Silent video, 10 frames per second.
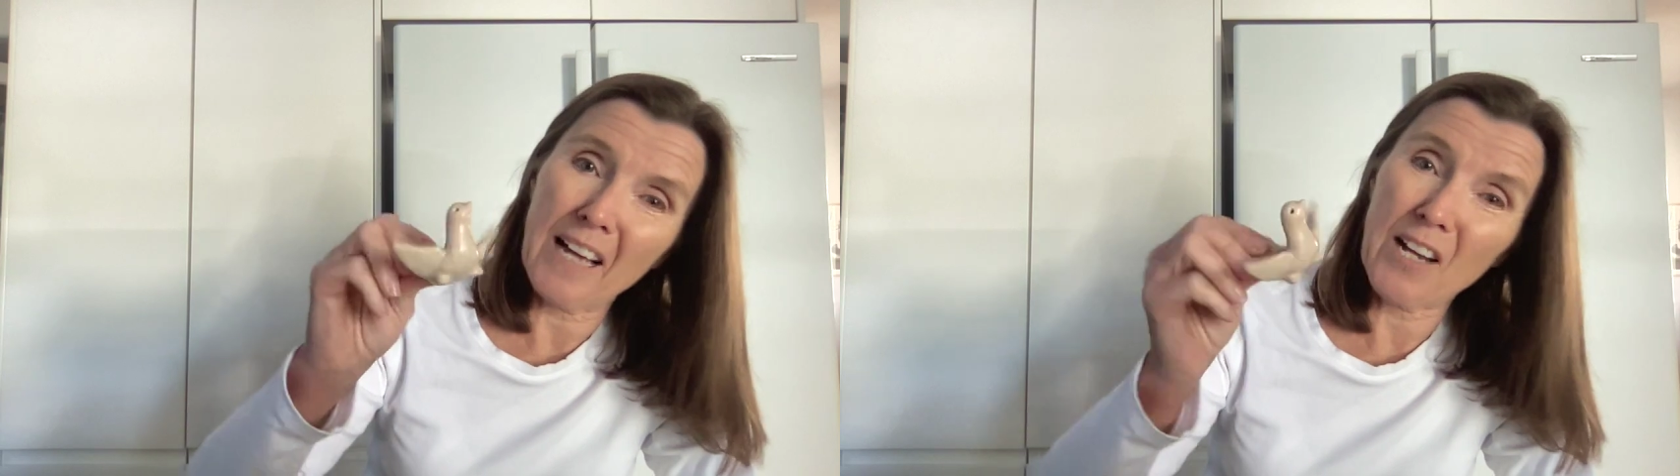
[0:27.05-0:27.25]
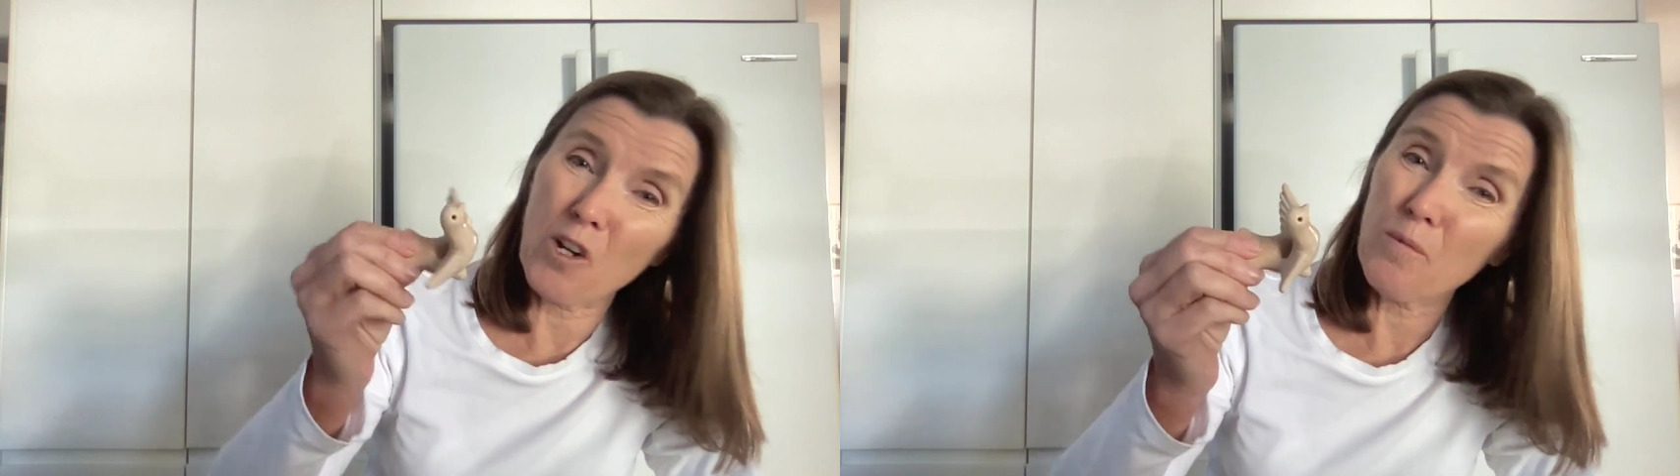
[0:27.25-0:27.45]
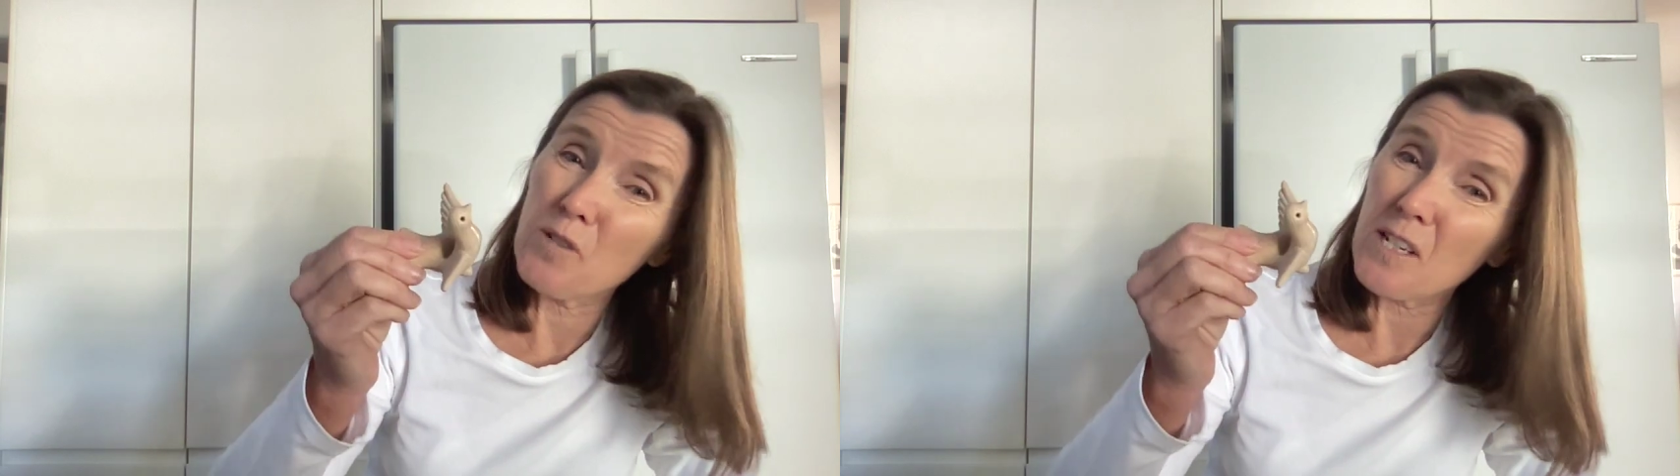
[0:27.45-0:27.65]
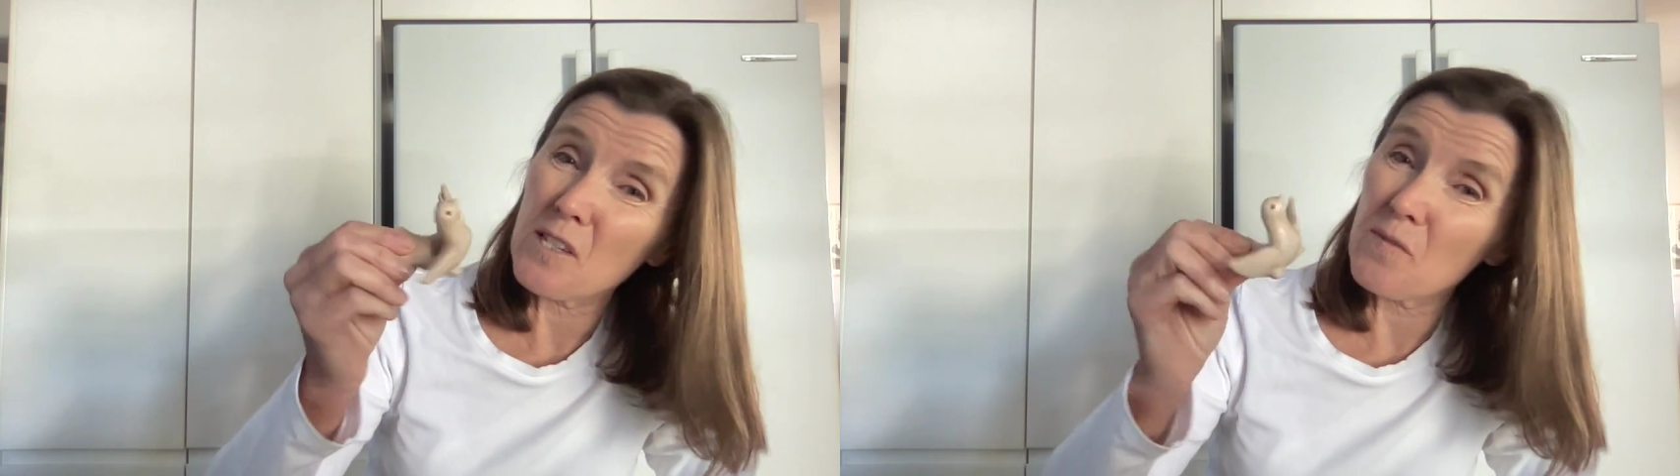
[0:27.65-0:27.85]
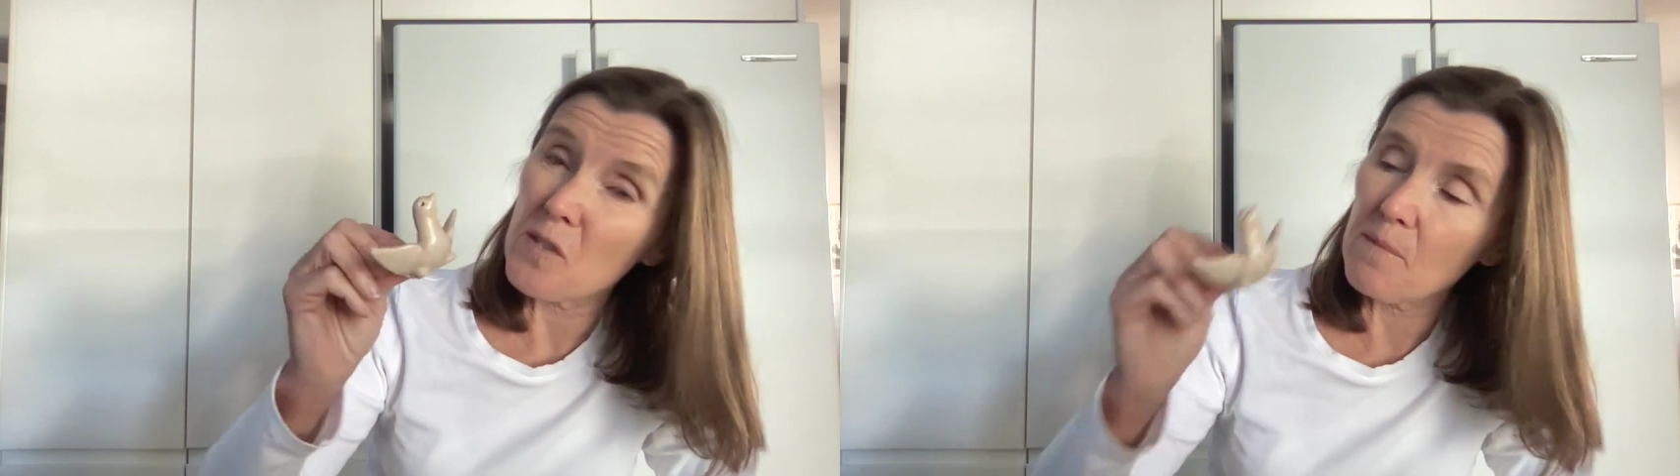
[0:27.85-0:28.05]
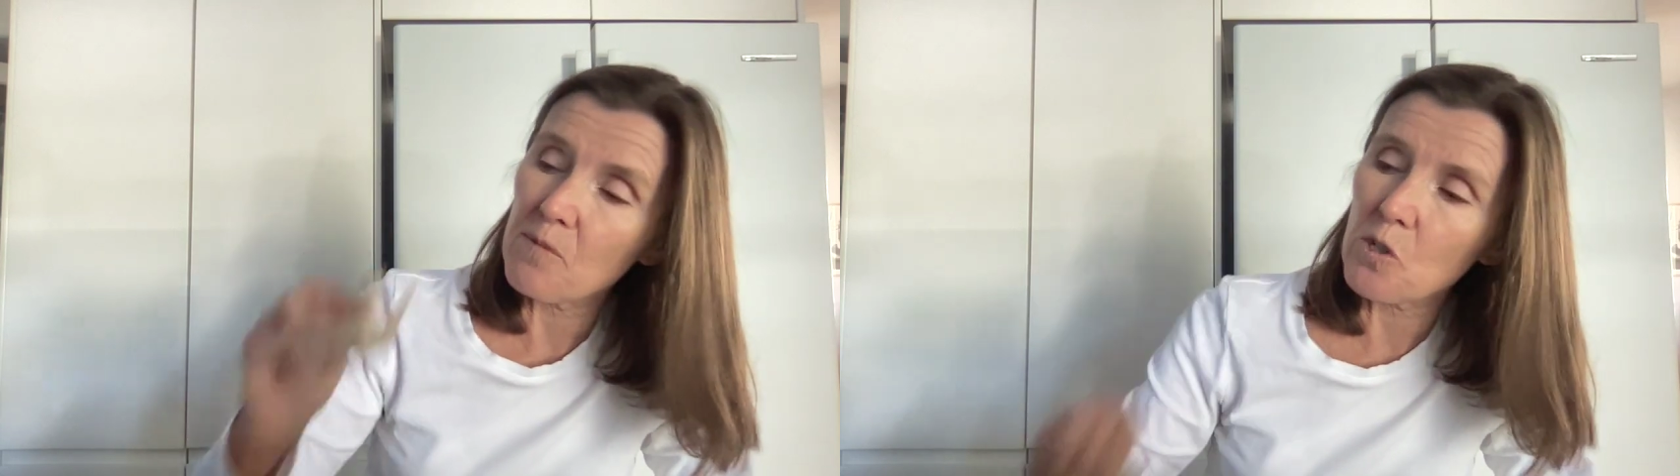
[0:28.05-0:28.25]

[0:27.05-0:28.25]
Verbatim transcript: an object of some